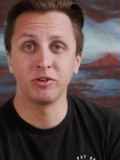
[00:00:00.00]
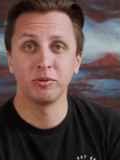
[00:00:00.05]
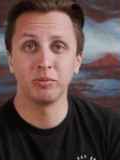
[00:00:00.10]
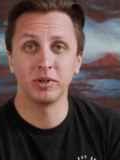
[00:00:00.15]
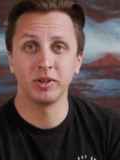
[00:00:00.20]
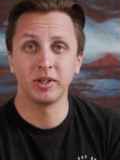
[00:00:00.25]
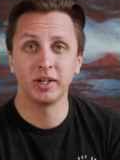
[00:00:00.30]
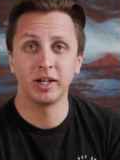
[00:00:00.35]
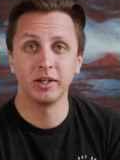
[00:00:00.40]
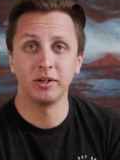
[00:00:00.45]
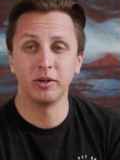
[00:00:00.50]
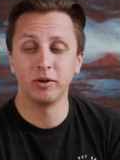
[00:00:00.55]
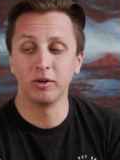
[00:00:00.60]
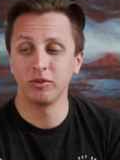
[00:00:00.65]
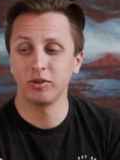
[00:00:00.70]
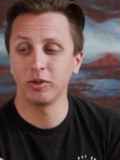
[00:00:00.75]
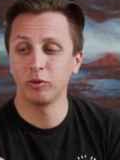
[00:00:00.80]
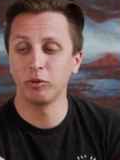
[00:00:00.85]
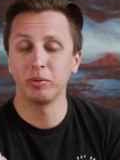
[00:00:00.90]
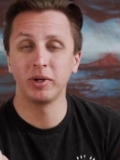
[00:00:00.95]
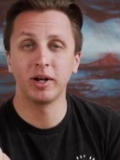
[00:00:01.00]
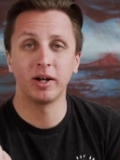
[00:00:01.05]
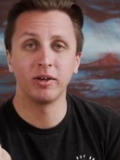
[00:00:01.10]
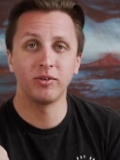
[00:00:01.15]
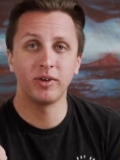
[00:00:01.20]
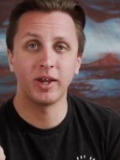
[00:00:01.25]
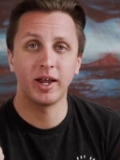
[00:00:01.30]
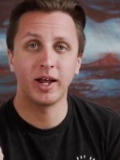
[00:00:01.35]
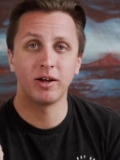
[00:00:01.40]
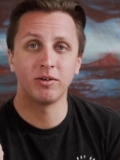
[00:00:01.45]
something that I noticed. It would be
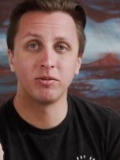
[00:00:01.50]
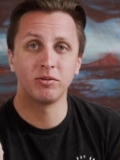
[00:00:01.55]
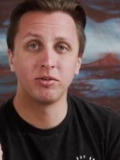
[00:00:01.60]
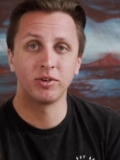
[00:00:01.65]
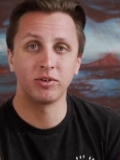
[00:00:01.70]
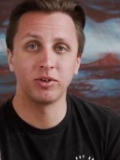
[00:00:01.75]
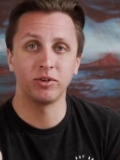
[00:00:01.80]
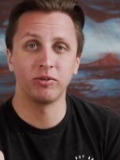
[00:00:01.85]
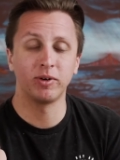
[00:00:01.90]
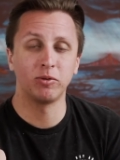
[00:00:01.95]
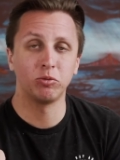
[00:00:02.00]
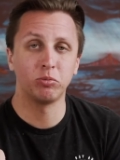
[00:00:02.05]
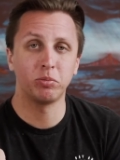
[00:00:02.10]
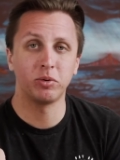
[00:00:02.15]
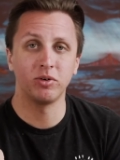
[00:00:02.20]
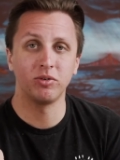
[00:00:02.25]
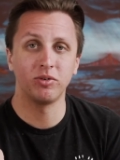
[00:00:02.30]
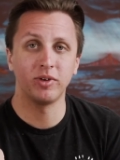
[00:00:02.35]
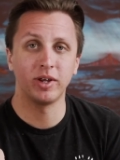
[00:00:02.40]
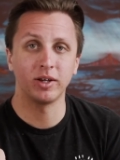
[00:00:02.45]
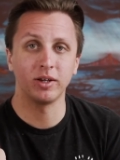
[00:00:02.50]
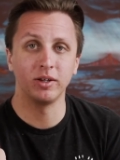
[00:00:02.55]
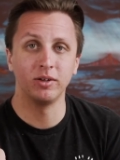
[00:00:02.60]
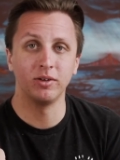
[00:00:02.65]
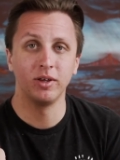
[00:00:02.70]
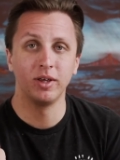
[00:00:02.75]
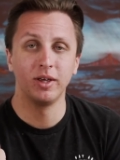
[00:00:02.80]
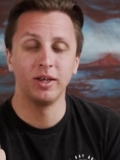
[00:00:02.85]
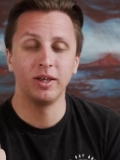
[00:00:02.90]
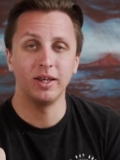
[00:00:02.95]
nice to have 60 frames per
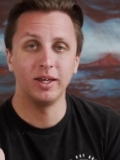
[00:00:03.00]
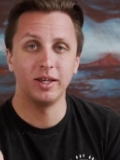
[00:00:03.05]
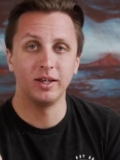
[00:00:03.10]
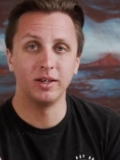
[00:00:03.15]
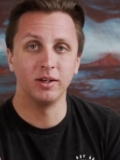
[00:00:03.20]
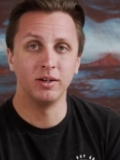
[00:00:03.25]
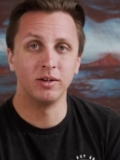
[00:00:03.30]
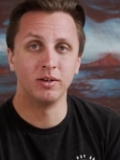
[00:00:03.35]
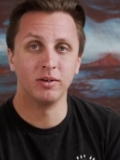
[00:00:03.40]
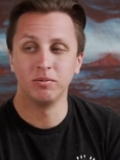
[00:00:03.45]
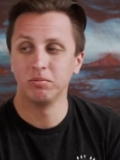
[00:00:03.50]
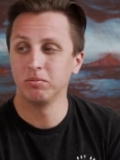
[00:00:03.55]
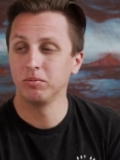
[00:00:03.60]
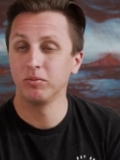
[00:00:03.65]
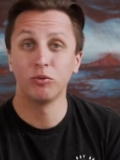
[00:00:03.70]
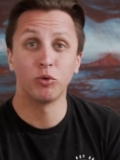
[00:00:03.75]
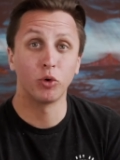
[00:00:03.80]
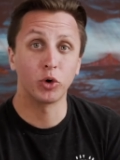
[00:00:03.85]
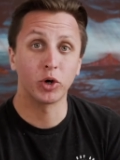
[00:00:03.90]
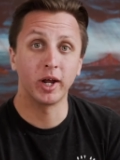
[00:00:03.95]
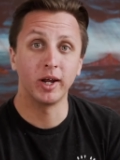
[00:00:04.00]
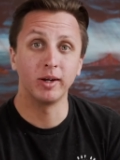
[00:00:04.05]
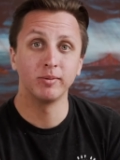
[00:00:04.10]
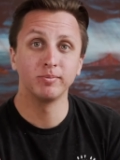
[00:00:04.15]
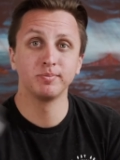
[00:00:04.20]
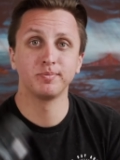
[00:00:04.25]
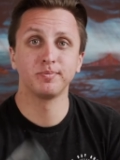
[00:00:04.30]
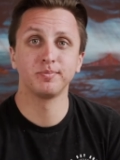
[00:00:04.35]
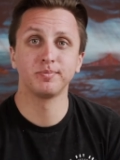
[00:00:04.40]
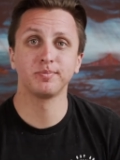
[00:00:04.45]
second in 4K.
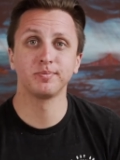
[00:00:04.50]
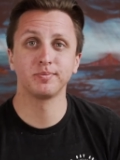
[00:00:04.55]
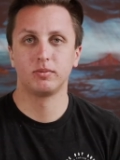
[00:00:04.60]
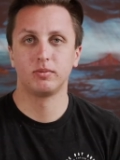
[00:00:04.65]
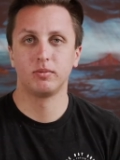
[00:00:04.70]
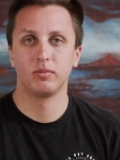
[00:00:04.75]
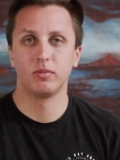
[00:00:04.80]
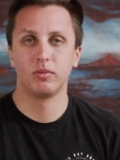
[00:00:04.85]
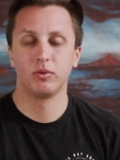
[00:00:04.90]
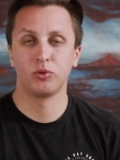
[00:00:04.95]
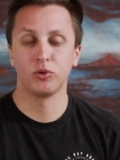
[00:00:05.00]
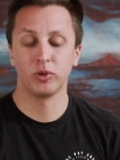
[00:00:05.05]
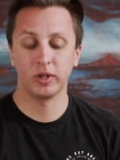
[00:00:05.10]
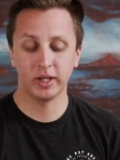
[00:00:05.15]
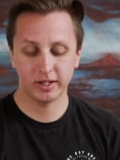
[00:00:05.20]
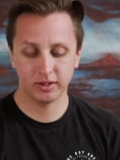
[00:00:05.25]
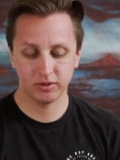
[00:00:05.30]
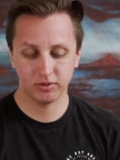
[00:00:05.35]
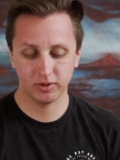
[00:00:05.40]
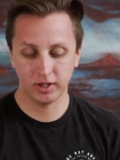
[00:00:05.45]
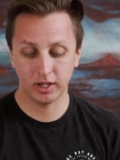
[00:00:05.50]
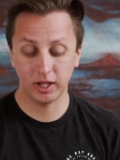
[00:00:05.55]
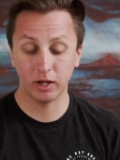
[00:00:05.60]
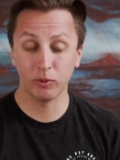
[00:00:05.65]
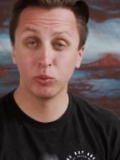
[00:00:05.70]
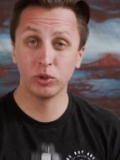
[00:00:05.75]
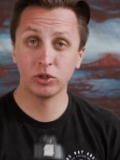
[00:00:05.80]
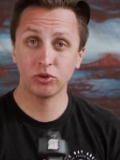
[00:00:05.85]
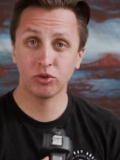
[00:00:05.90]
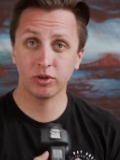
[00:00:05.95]
So like I said, I
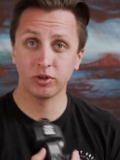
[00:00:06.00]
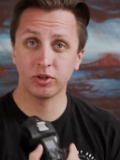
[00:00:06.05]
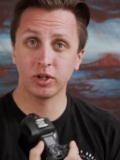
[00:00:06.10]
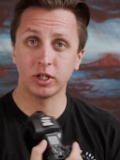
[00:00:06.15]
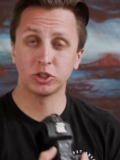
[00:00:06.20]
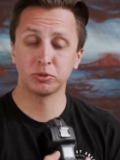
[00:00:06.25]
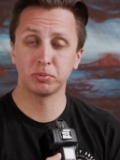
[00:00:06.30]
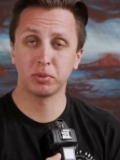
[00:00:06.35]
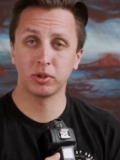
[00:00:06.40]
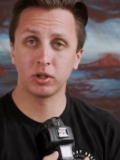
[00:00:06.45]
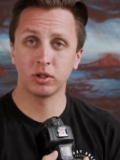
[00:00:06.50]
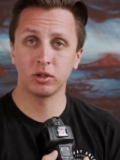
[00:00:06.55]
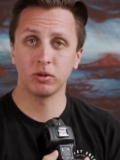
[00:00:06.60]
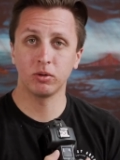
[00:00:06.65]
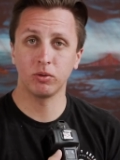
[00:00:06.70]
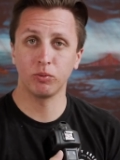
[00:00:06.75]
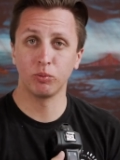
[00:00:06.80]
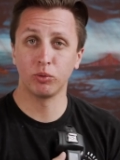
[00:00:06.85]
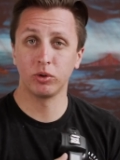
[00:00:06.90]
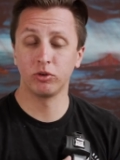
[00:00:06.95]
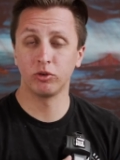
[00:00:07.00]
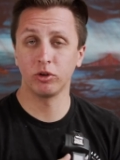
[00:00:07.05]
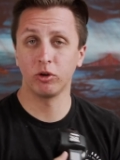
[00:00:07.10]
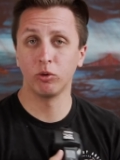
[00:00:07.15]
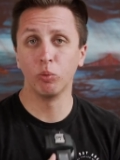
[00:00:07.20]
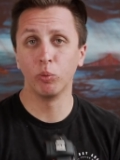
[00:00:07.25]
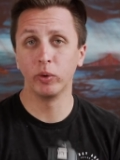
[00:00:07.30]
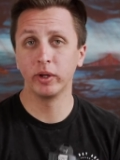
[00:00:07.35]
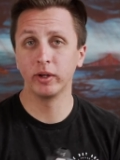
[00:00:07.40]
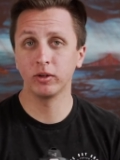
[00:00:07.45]
wish the touch bar was a
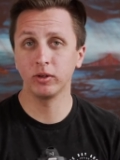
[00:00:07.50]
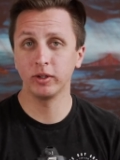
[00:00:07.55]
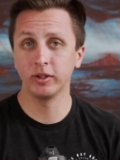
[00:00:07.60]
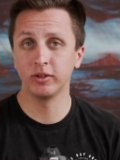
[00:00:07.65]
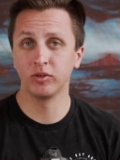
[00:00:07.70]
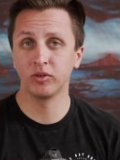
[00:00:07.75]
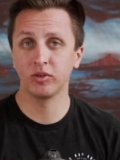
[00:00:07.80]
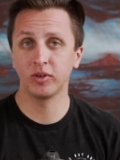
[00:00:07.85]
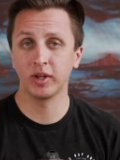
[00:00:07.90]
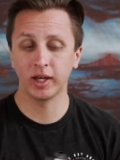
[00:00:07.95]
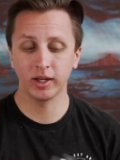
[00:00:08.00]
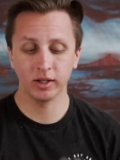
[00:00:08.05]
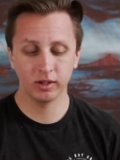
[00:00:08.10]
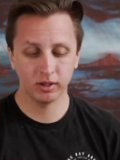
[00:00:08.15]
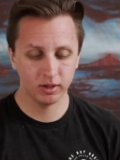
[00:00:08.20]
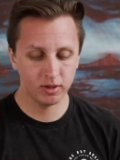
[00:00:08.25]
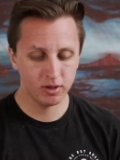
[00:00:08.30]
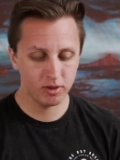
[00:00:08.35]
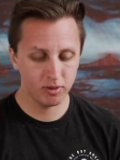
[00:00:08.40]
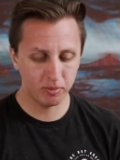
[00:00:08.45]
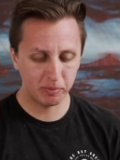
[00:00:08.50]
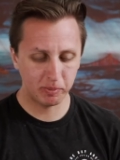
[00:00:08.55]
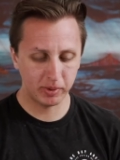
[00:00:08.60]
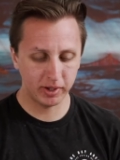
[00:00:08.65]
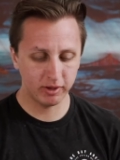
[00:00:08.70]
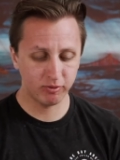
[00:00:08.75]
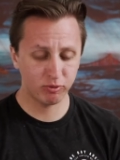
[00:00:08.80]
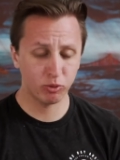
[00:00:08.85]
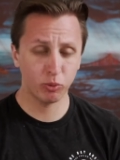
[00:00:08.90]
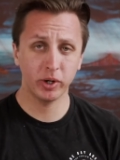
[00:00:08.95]
wheel instead,
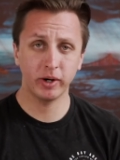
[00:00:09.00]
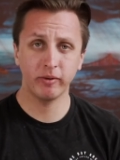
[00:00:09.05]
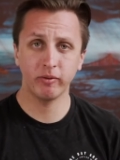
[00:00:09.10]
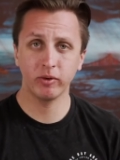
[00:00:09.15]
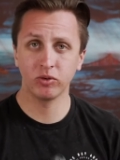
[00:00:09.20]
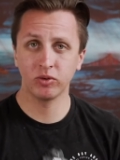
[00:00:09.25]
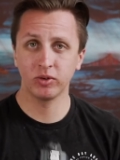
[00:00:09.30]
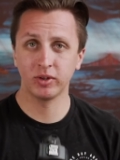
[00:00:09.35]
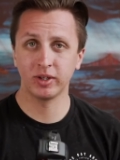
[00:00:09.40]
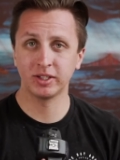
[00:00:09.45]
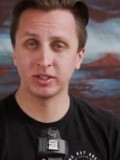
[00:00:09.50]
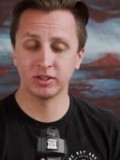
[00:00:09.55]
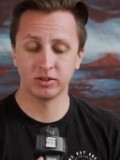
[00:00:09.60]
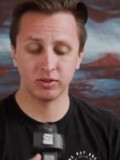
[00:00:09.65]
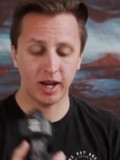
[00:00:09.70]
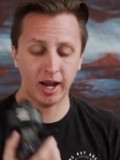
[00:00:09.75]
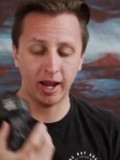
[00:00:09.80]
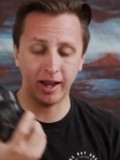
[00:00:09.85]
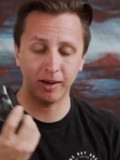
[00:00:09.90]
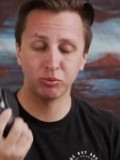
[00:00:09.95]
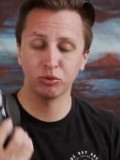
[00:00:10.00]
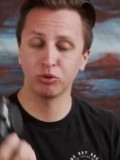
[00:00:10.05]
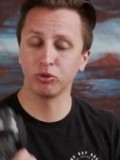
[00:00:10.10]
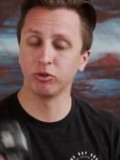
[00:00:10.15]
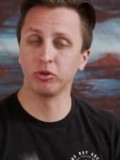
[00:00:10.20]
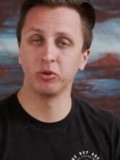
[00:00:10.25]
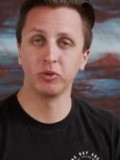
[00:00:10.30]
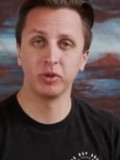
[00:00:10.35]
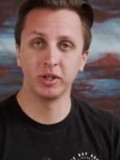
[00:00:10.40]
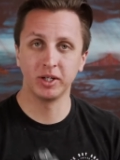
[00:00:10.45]
but if for whatever reason they just
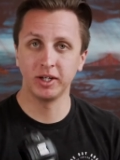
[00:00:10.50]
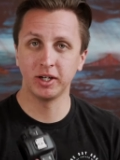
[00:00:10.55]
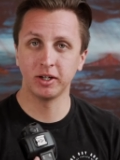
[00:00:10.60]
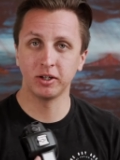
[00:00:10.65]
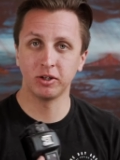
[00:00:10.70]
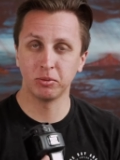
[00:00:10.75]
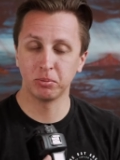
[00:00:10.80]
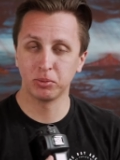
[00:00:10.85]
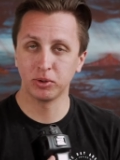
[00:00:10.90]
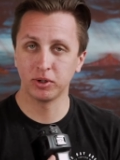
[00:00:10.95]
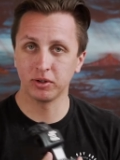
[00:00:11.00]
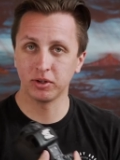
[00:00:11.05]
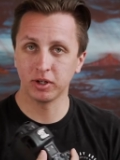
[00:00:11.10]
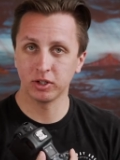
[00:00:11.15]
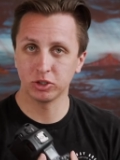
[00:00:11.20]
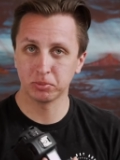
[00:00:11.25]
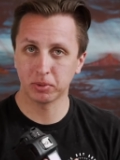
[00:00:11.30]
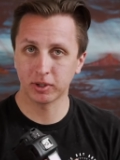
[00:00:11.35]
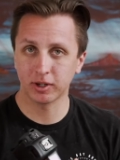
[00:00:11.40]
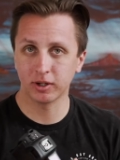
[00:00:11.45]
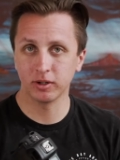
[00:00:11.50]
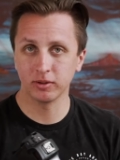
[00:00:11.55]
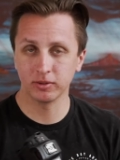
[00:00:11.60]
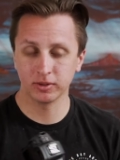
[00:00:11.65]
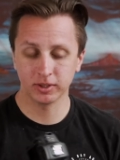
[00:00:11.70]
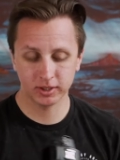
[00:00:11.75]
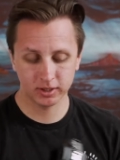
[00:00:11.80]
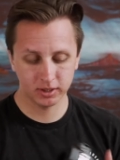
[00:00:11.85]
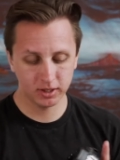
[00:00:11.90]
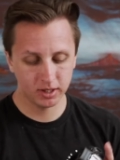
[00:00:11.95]
absolutely needed to put a touch bar on
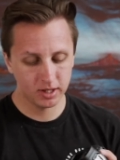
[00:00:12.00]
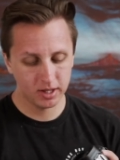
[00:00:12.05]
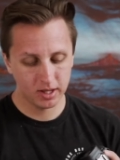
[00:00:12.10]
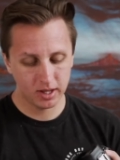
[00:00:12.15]
there,